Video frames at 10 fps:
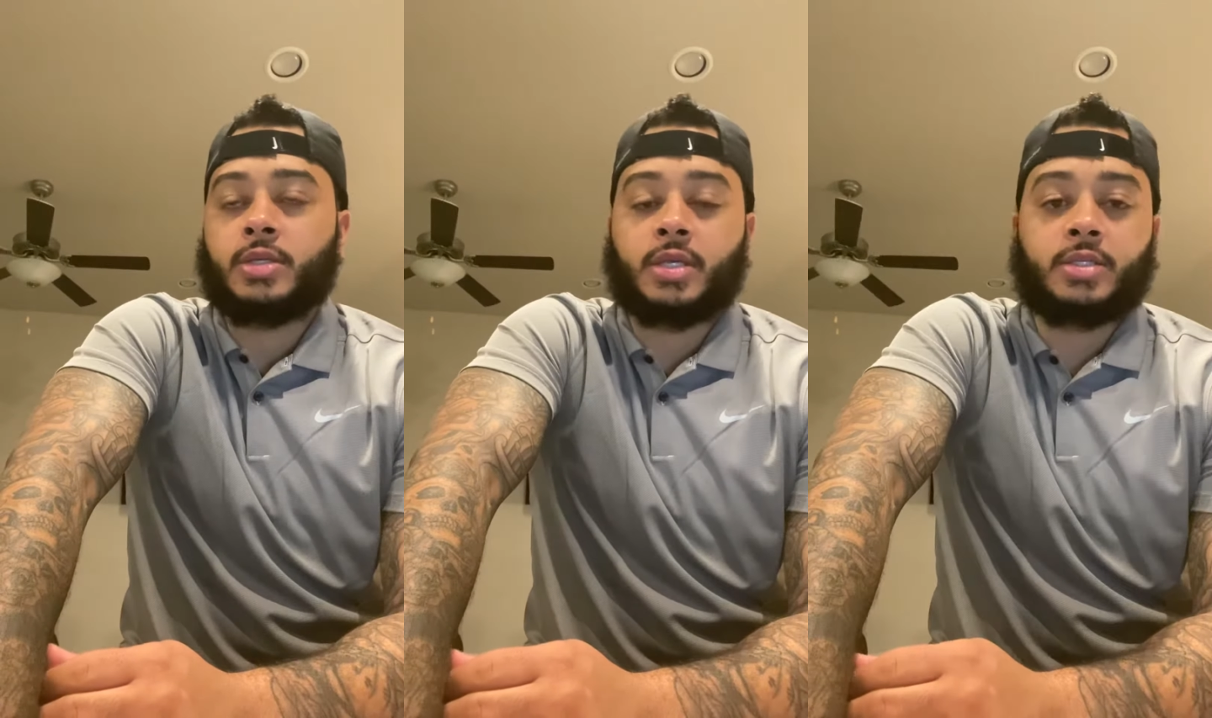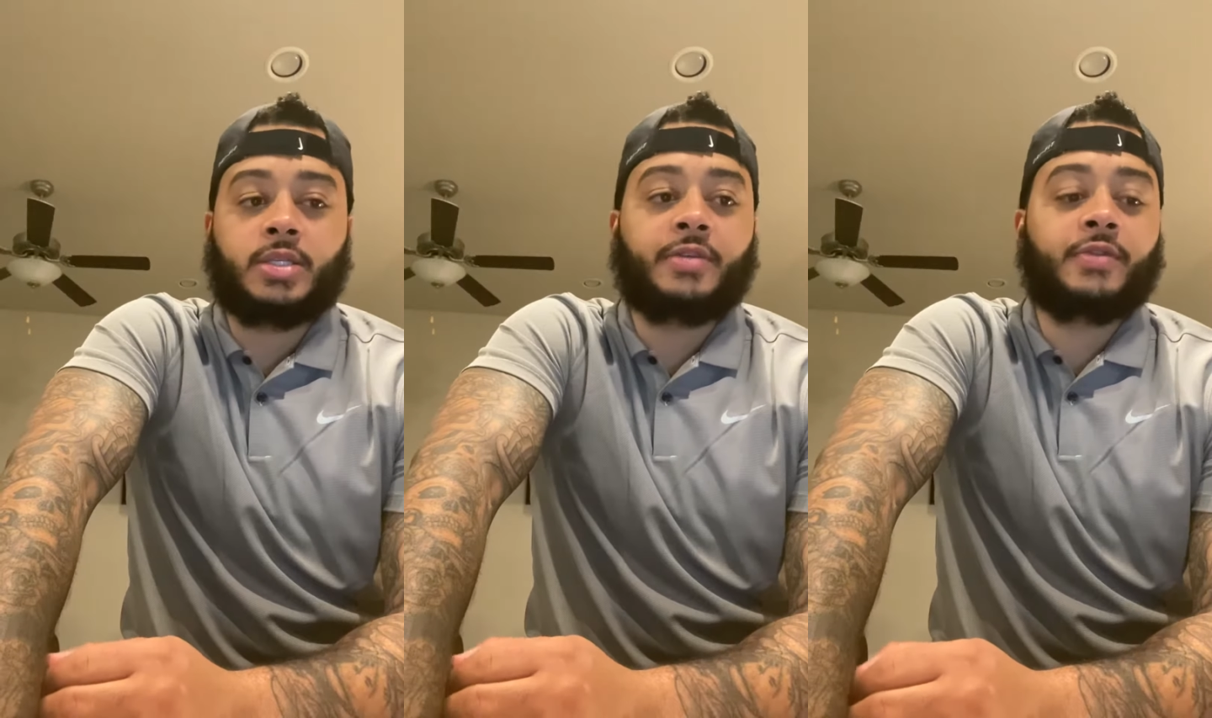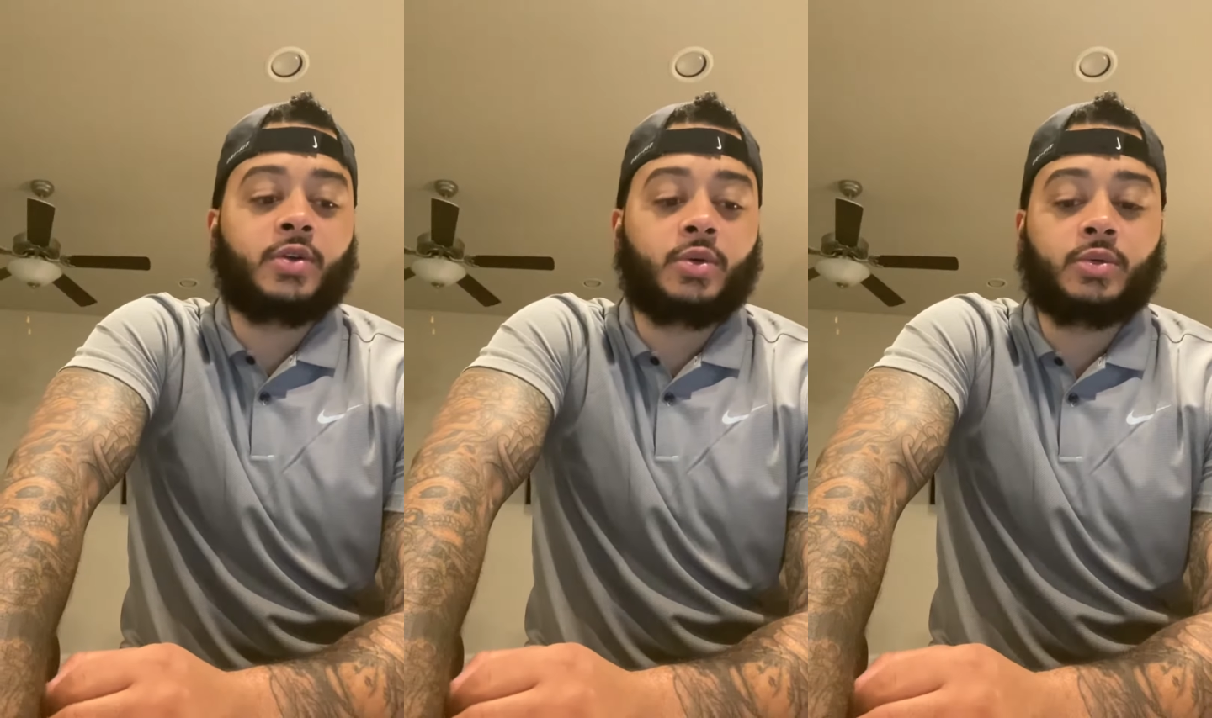as
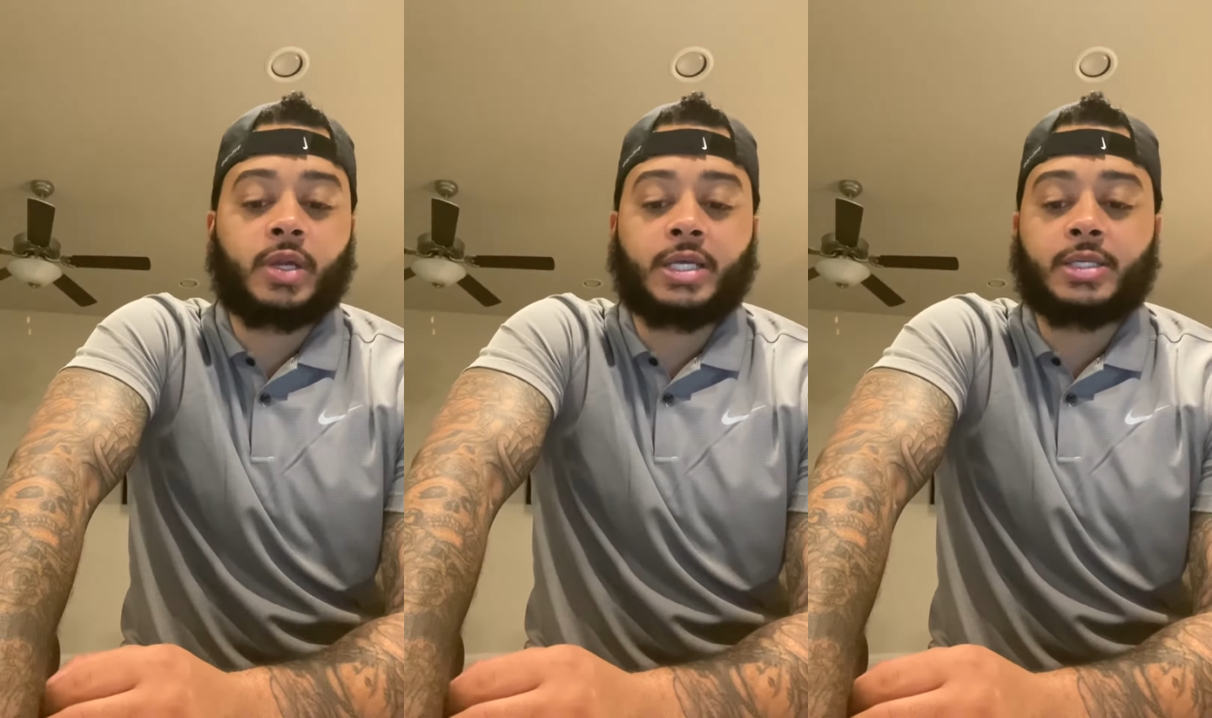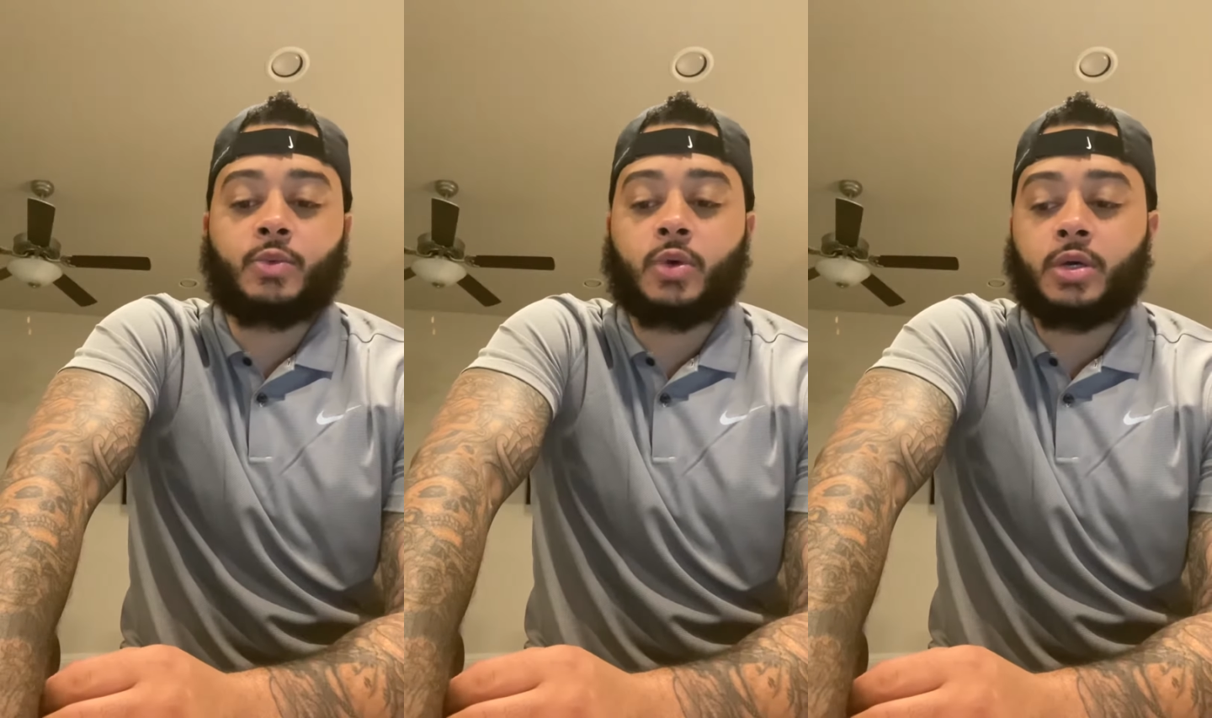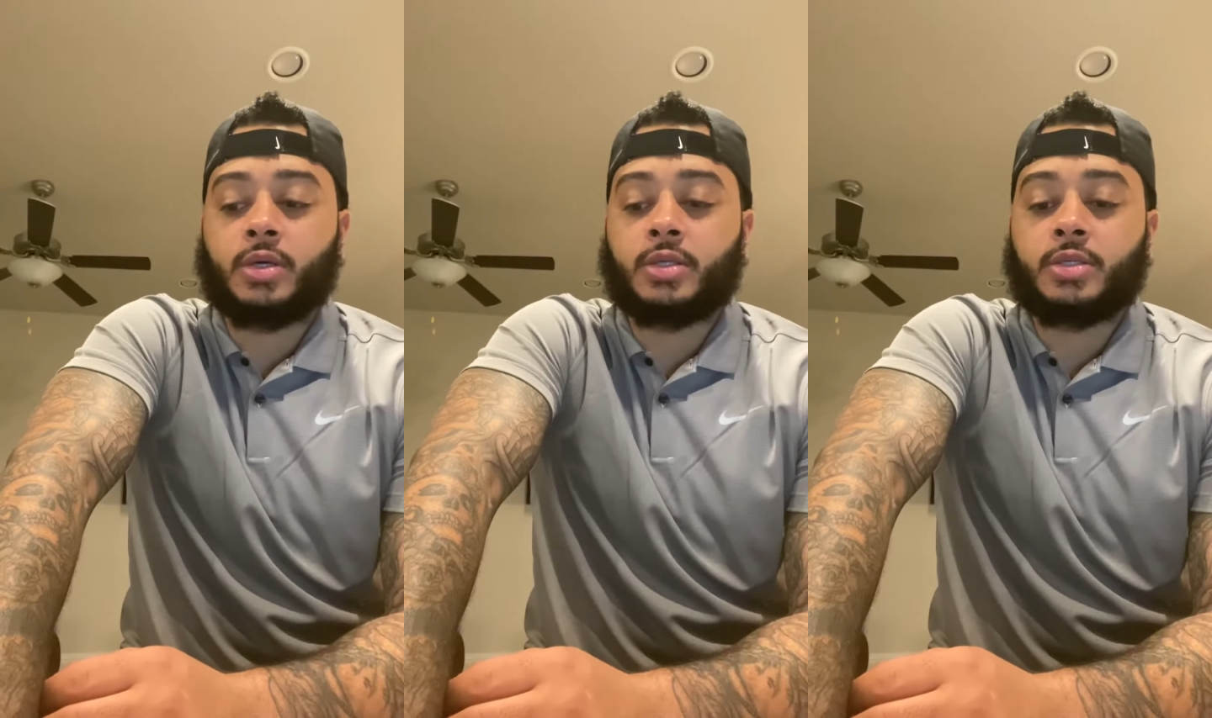difficult as it
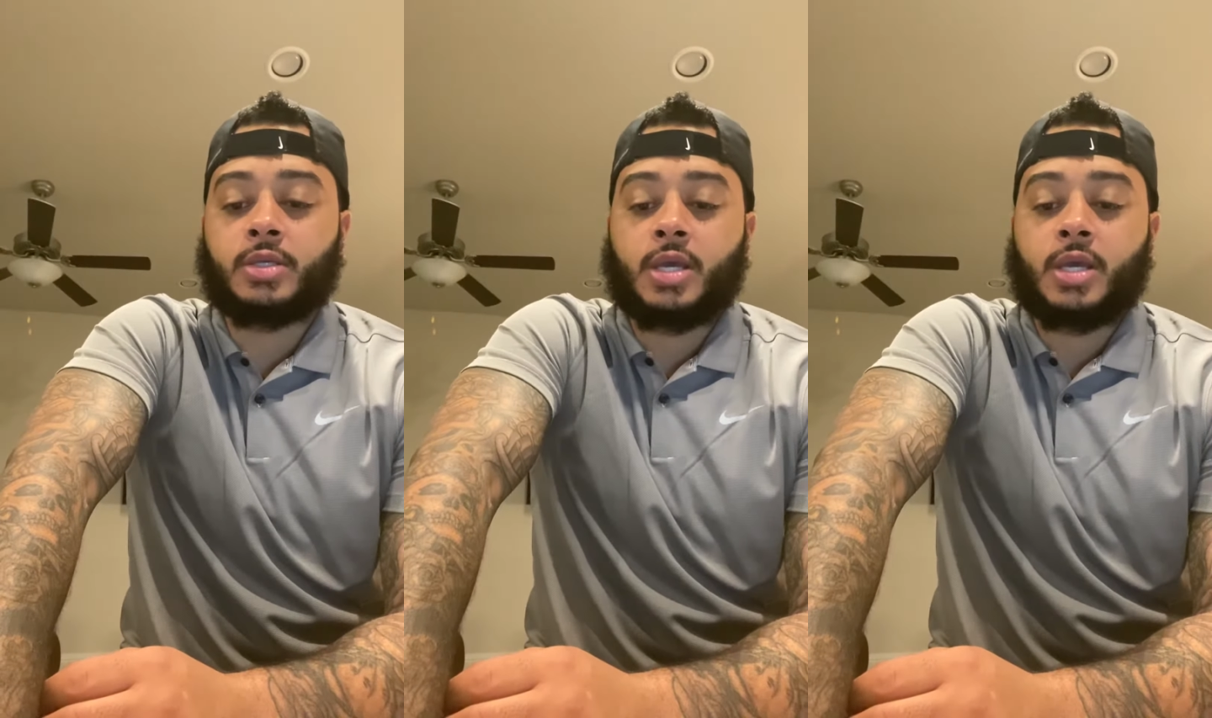was